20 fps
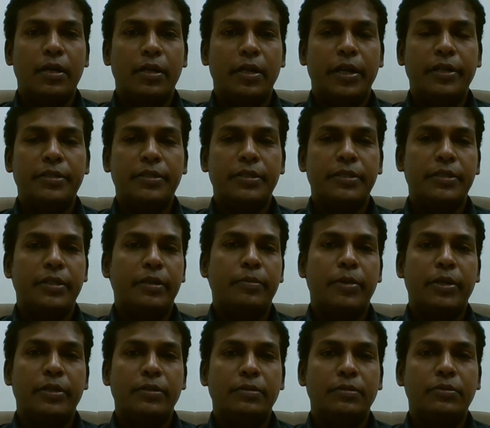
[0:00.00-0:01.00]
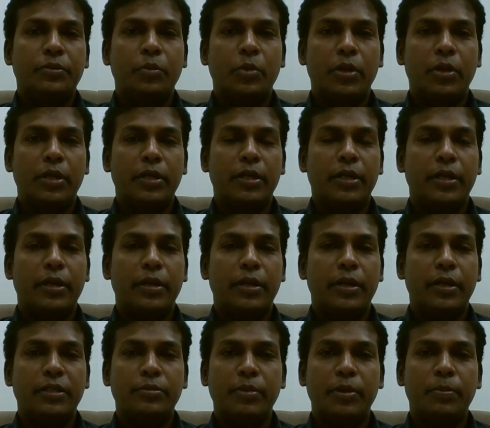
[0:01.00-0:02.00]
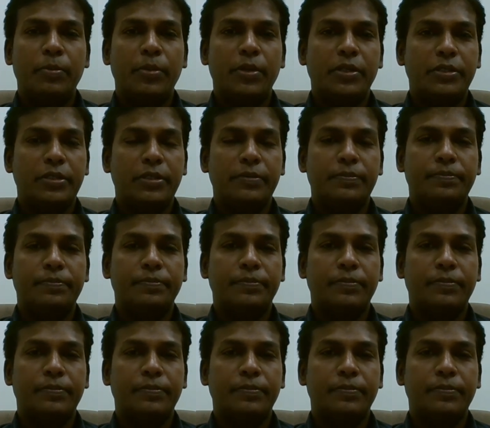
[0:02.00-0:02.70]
ladies and gentlemen, good morning. It's my pleasure